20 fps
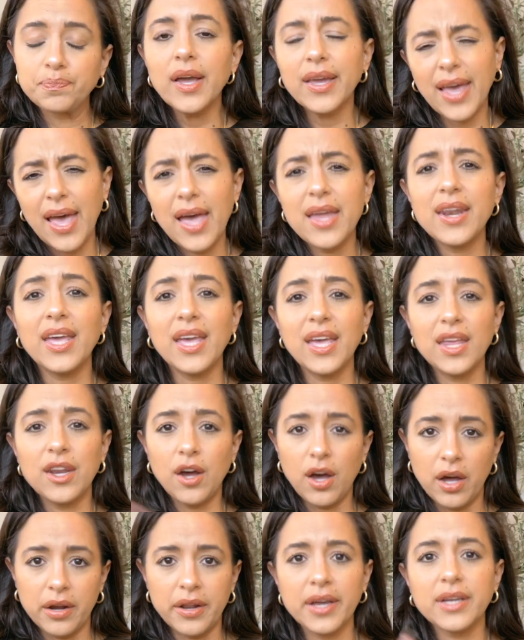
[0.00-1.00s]
Again, in
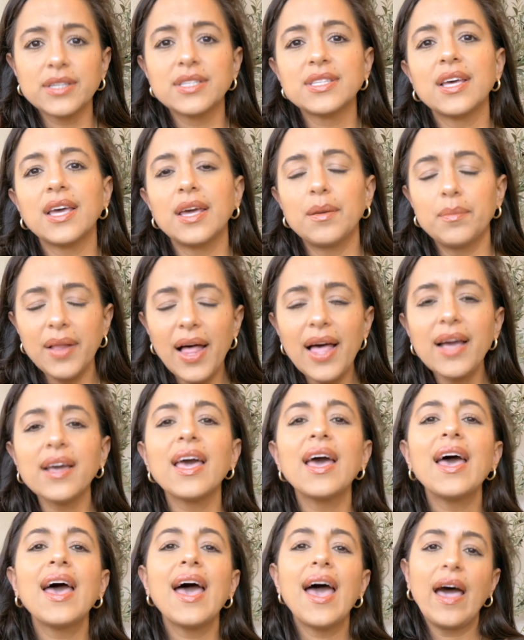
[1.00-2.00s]
Onyx in
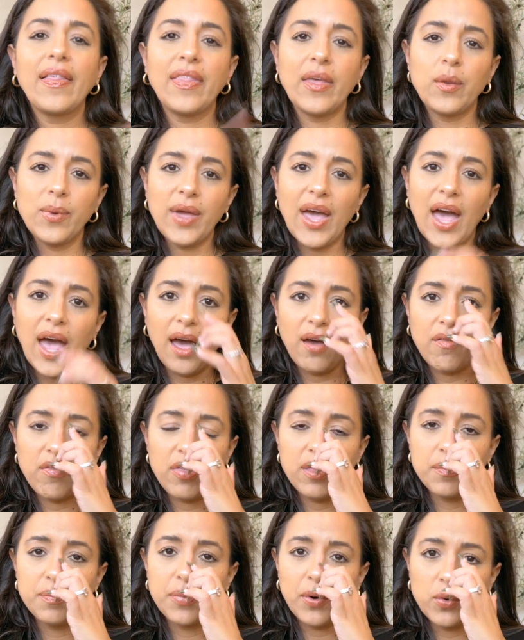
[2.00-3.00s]
black, and then we
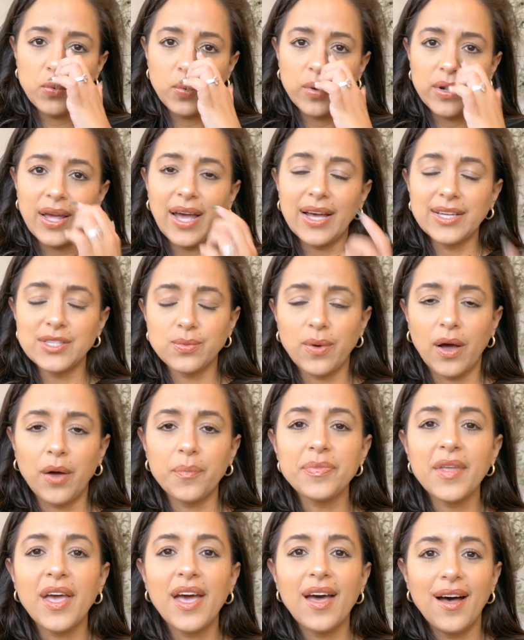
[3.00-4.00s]
have the bone one as
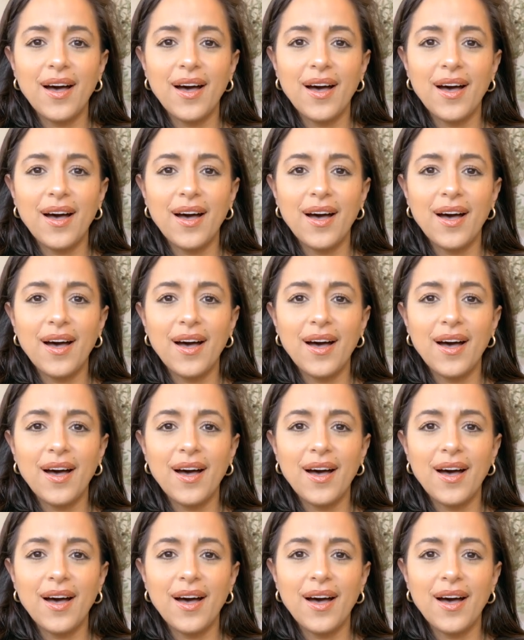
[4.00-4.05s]
well.